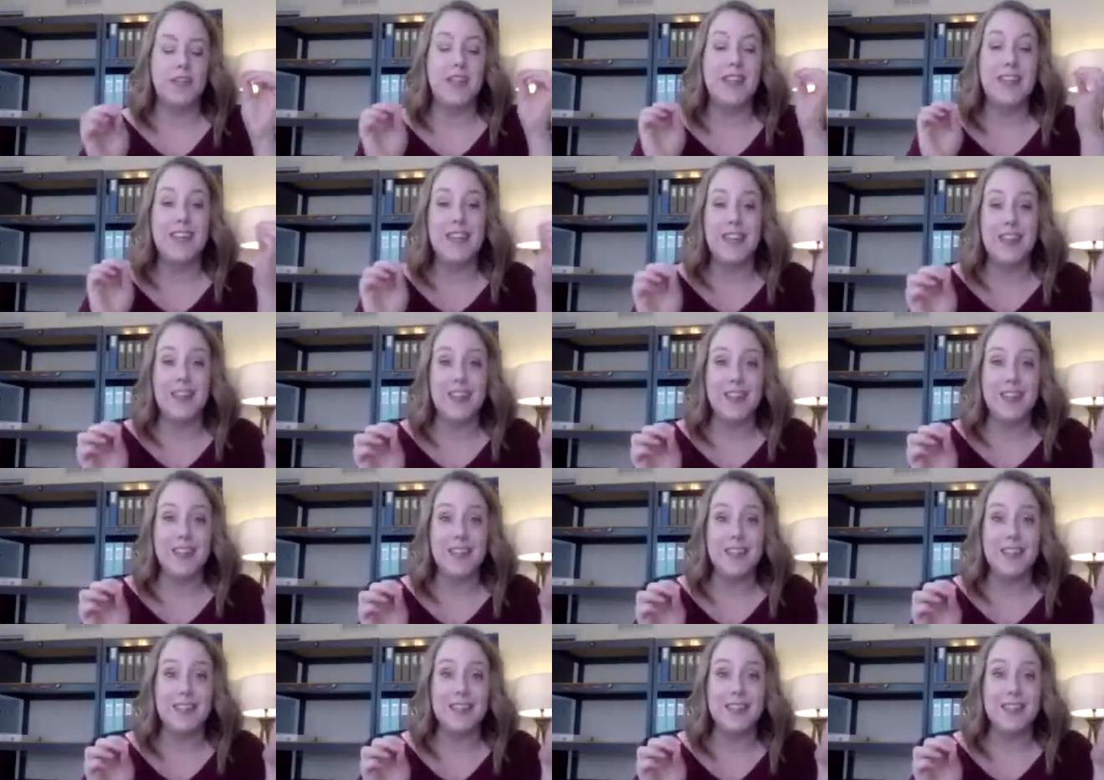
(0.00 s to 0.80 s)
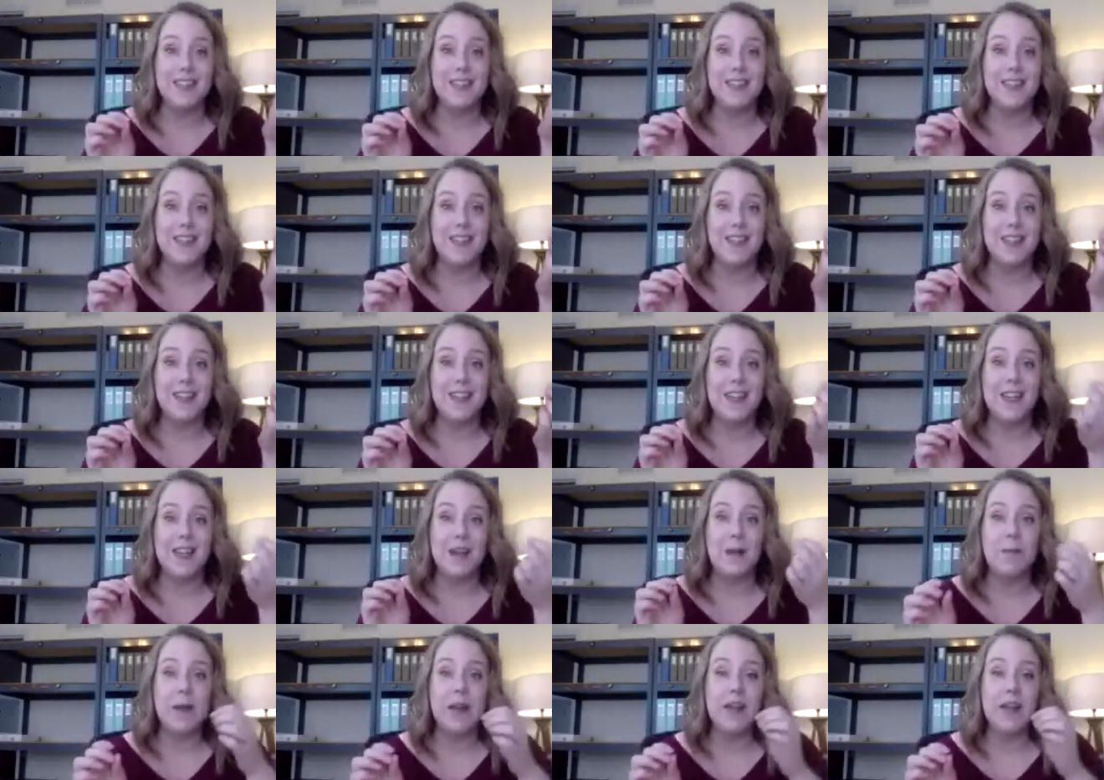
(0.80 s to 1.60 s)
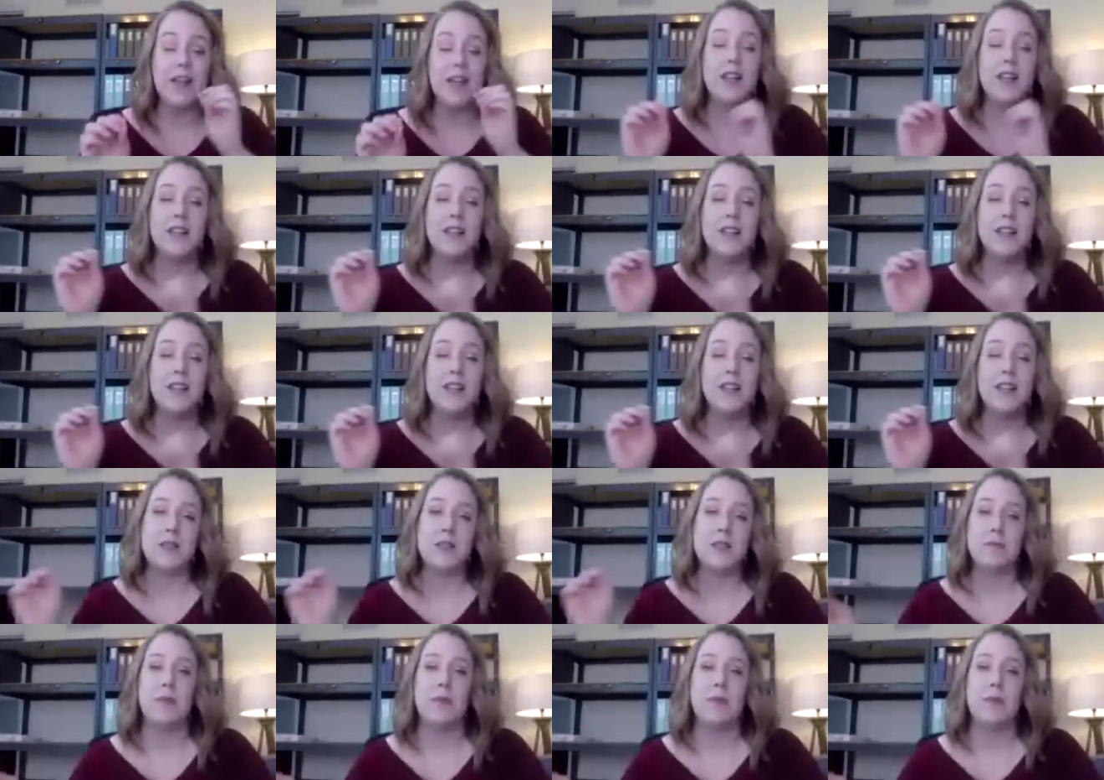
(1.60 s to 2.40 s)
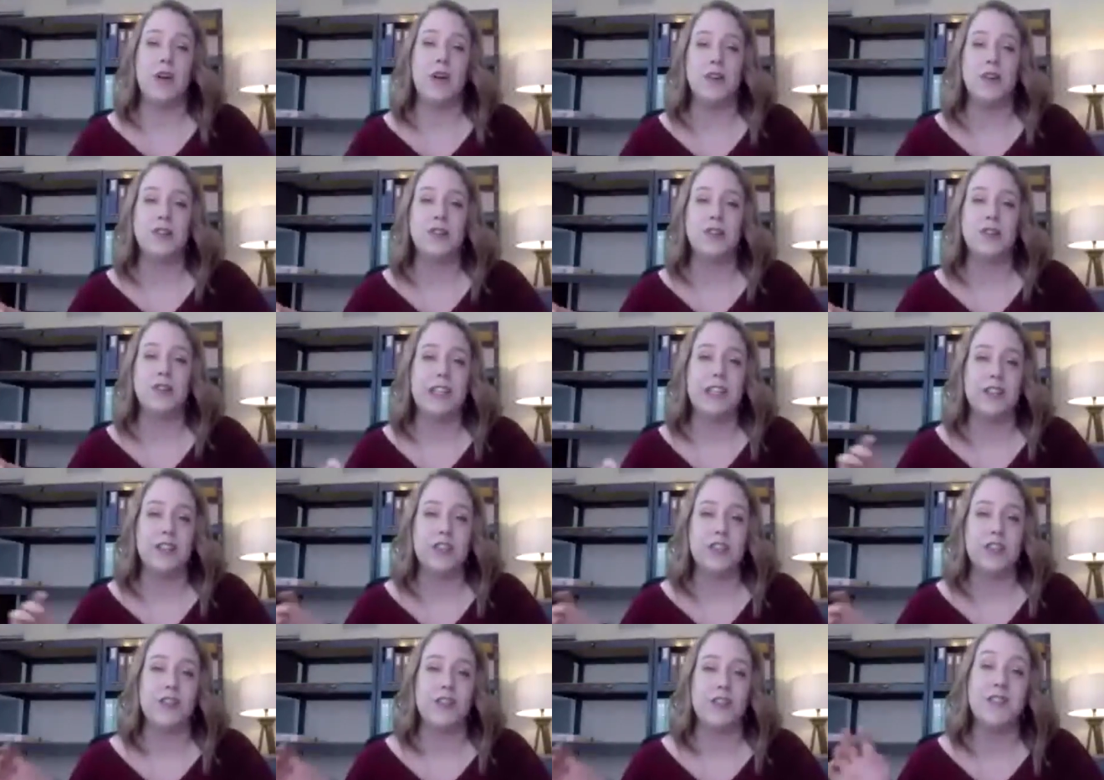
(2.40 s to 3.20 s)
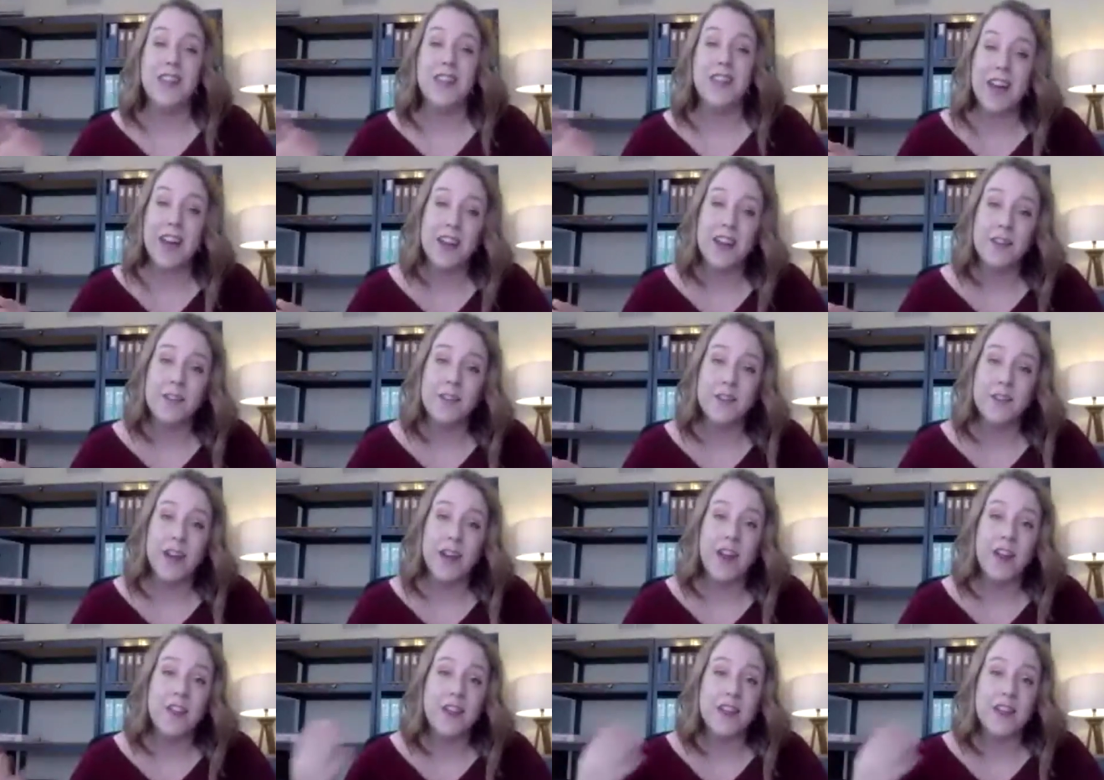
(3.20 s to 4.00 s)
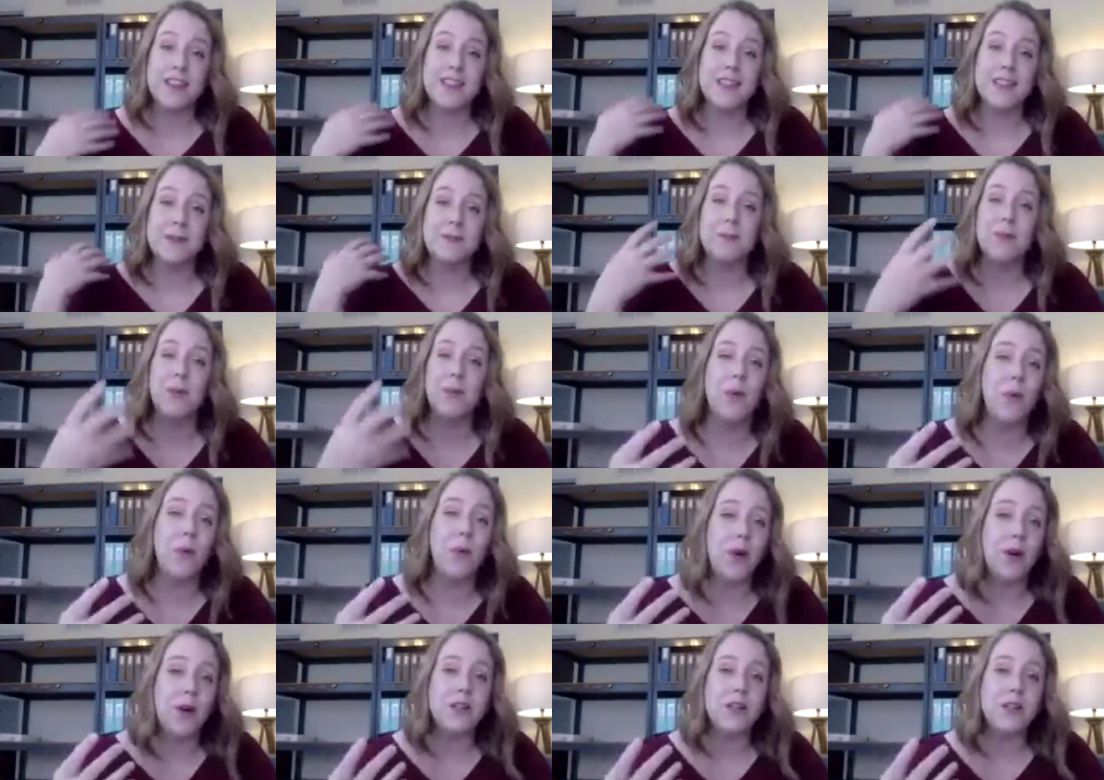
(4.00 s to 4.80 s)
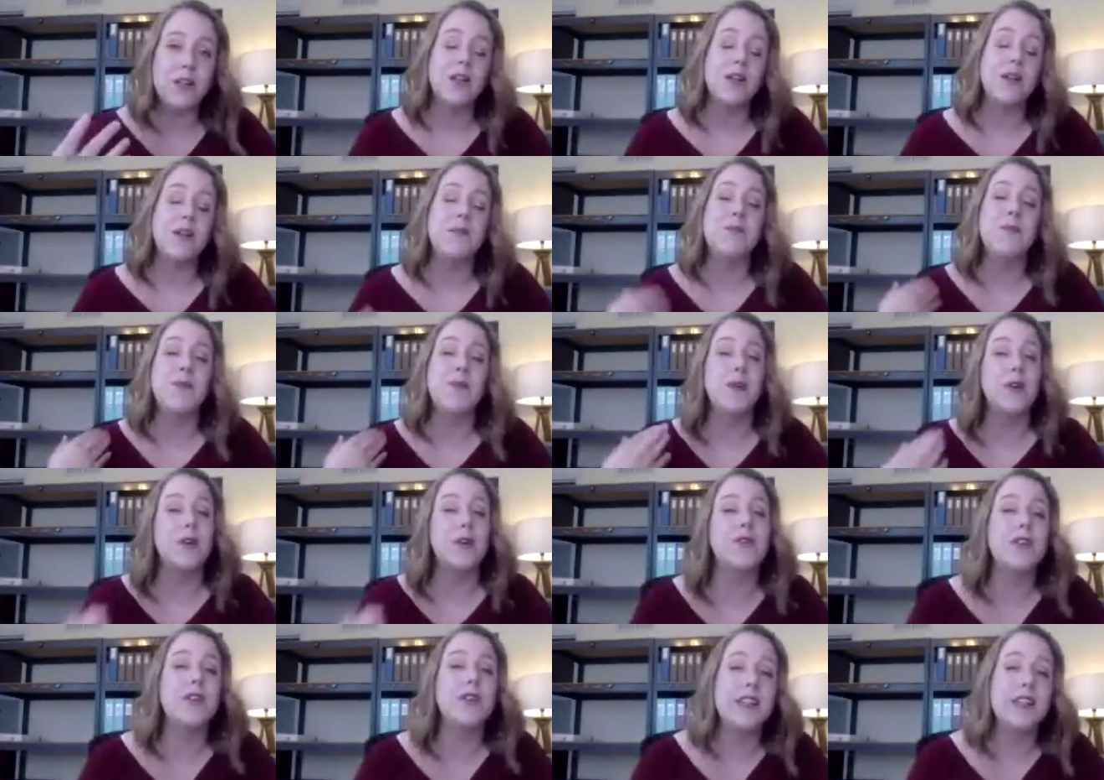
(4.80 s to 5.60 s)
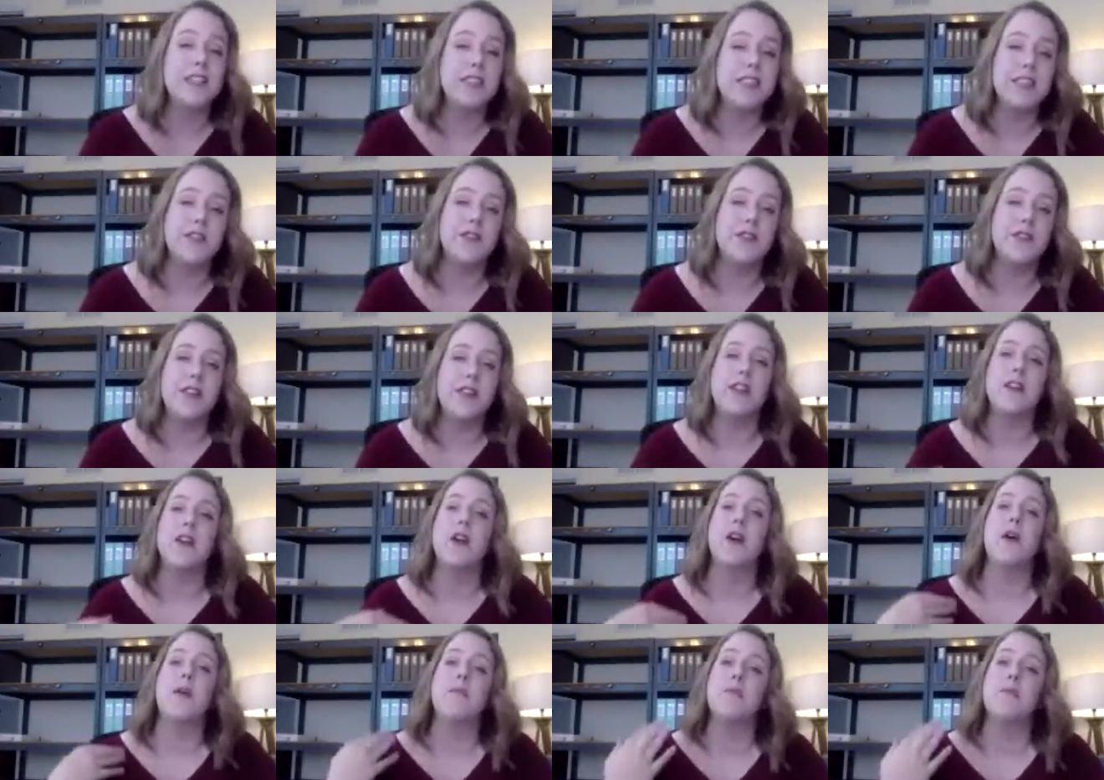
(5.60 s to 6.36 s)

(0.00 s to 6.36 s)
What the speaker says: ease in making these small changes in your life that support more creativity,